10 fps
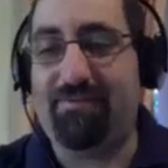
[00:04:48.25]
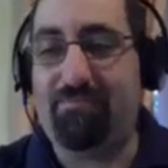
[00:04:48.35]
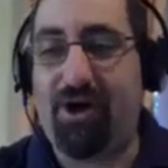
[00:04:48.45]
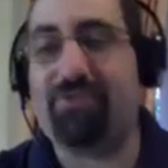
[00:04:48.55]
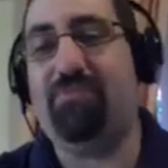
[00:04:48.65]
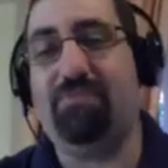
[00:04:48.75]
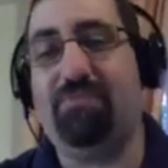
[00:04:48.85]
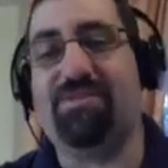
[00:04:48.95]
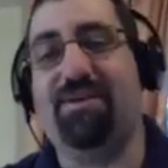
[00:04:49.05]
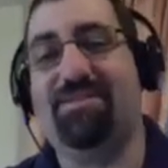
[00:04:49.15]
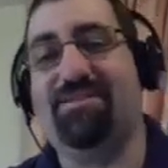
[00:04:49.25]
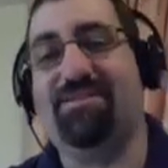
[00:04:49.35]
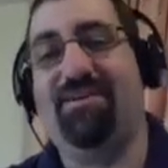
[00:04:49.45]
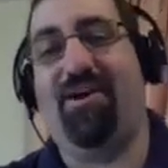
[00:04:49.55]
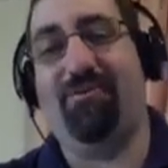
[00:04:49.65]
modern websites
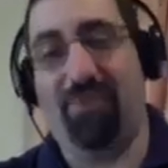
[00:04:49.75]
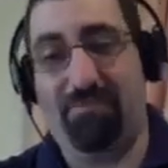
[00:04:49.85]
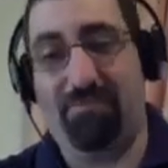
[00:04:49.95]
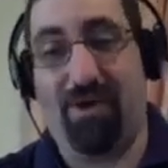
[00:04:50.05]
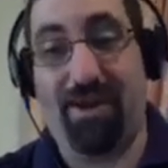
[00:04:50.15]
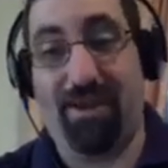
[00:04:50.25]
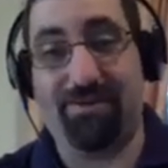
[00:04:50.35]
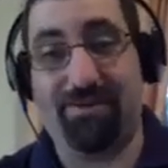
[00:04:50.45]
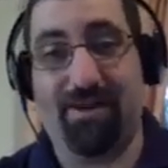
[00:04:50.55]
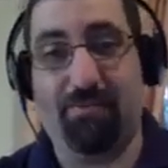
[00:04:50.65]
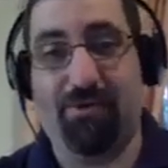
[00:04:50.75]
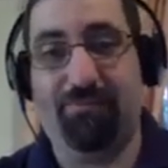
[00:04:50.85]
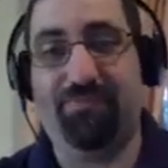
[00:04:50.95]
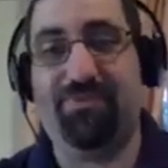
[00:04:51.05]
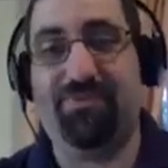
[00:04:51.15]
aren't written by hand anymore,
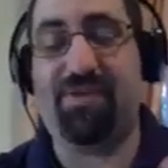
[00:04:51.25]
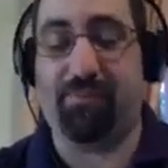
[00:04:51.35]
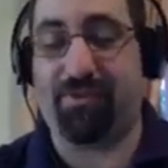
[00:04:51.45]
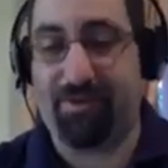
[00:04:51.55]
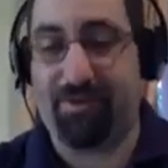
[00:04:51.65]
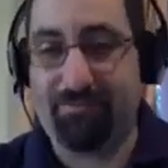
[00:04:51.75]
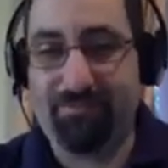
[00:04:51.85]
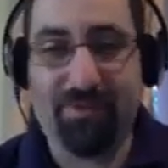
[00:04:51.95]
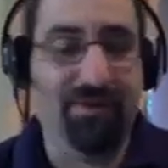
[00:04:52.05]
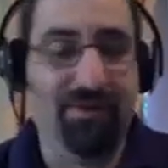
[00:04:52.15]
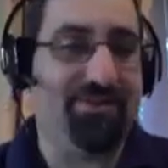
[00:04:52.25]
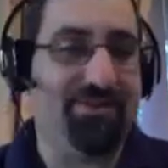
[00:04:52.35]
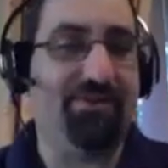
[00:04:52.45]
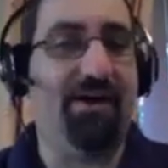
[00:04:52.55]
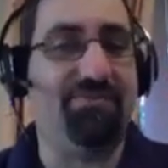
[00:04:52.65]
typically. You
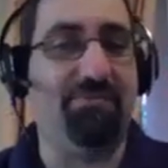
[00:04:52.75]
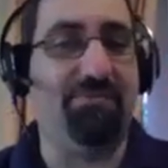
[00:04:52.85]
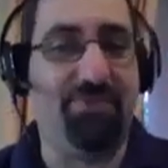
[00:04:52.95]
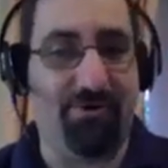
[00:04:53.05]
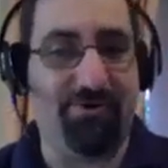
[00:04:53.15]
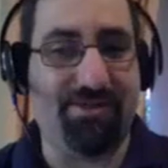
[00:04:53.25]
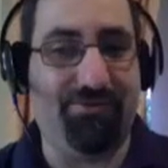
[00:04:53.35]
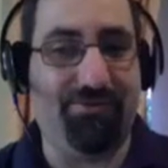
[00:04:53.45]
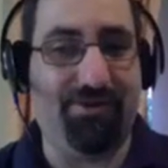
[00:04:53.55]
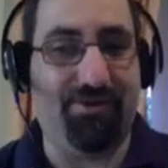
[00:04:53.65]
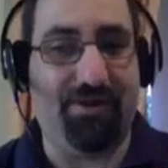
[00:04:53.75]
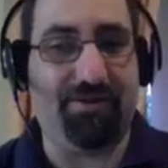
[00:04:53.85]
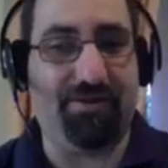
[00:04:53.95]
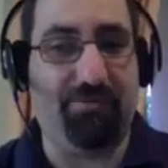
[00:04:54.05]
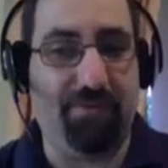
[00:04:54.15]
still have some purists out there,
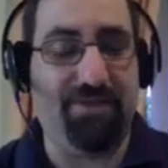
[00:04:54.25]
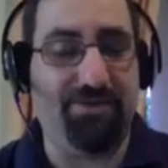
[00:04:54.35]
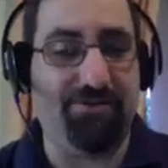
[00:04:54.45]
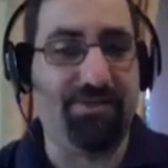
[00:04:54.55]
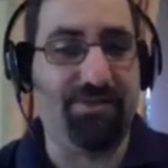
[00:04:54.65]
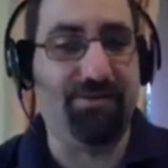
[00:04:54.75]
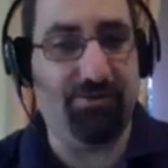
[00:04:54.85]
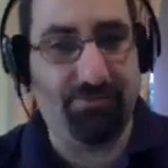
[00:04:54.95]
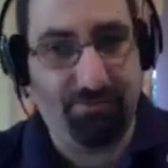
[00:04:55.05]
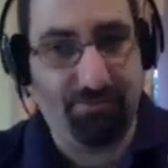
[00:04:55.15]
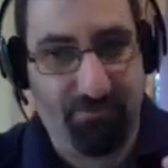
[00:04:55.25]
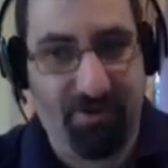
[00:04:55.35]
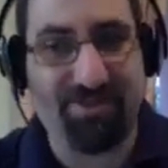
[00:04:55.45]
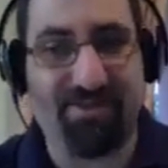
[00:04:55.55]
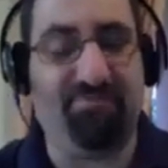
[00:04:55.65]
like the web teachers, who
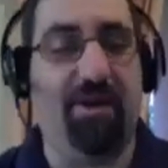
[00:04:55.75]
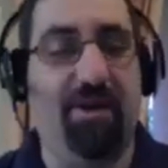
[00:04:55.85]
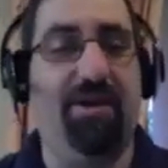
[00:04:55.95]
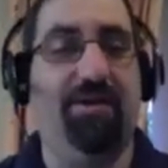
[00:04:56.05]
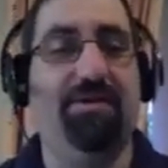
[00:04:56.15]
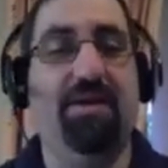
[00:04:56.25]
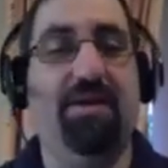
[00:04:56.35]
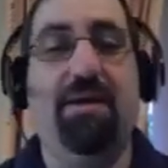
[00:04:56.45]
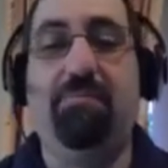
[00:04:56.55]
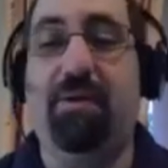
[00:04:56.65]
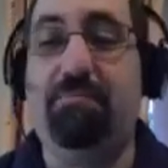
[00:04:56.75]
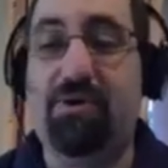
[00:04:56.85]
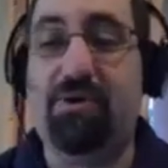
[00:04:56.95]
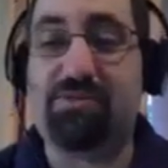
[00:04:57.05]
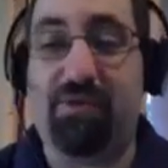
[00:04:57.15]
write stuff by hand. But
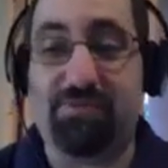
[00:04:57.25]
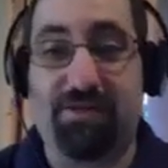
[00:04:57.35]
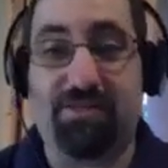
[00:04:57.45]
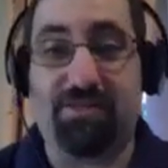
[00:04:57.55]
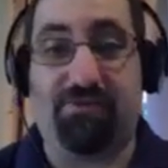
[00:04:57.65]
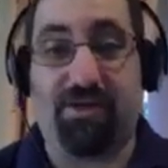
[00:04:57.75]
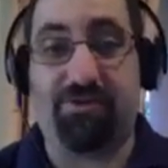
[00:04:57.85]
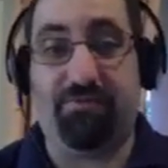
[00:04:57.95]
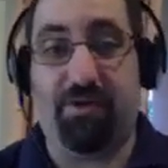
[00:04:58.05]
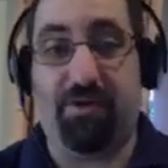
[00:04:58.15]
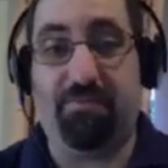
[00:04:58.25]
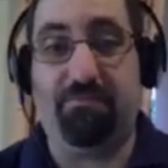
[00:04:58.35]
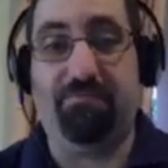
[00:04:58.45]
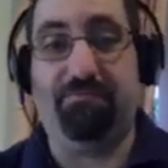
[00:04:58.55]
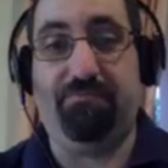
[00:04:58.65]
most websites are actually
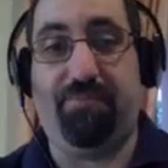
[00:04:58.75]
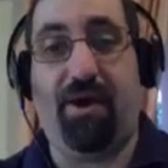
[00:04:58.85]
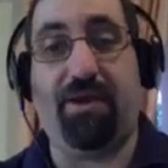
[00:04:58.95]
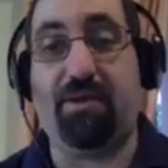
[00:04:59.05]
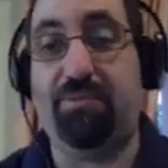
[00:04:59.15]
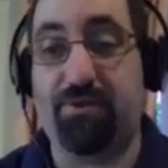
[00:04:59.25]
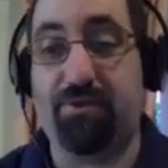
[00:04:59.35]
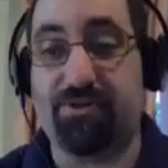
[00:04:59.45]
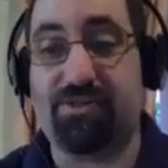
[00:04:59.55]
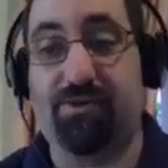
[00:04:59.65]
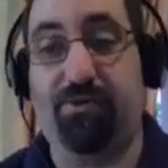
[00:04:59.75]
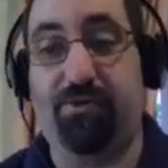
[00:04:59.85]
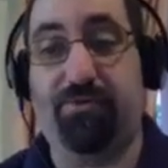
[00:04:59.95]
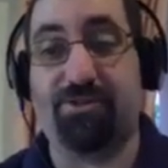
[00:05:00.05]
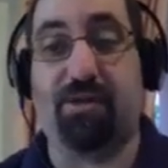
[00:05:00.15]
written by computers. So
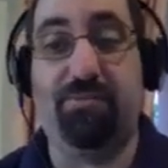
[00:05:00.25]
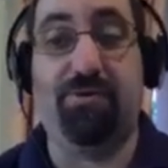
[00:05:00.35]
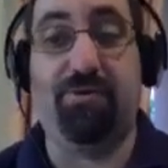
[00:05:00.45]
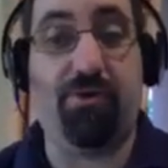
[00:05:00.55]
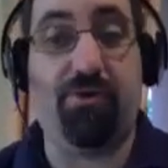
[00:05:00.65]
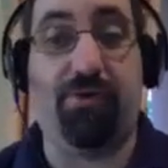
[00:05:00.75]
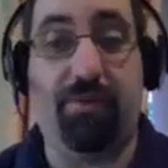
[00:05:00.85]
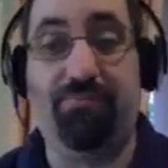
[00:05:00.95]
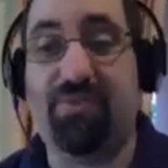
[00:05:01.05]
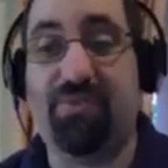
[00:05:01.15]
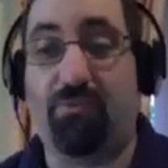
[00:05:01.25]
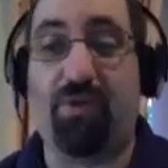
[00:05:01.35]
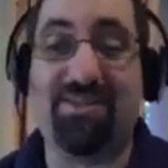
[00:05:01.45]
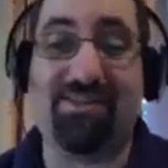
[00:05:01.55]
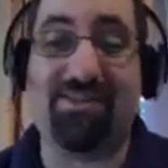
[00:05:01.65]
there's a computer program that
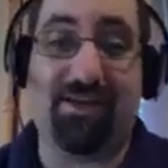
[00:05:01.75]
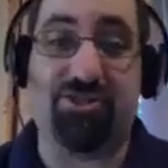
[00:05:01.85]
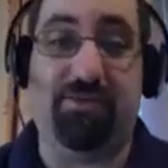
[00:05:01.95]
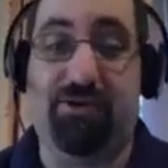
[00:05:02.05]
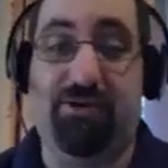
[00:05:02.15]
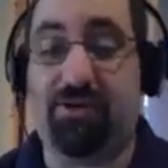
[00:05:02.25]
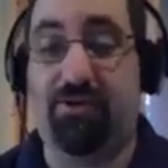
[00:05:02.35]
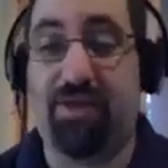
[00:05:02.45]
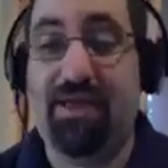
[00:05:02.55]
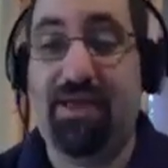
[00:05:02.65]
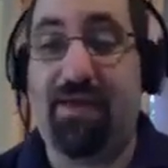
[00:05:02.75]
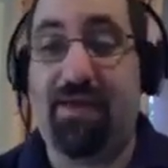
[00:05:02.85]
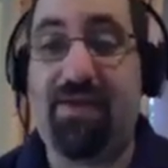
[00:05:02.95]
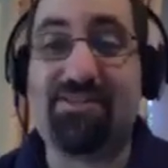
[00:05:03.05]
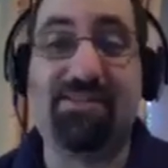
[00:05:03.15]
writes the HTML code.
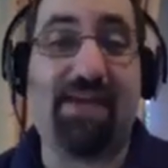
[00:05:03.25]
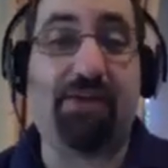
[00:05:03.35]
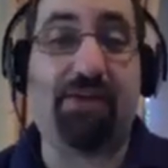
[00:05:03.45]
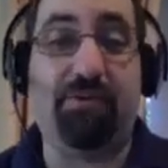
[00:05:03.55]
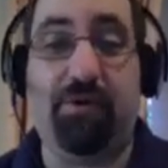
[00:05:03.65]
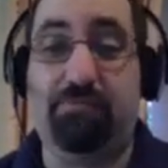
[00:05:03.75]
And that's exactly what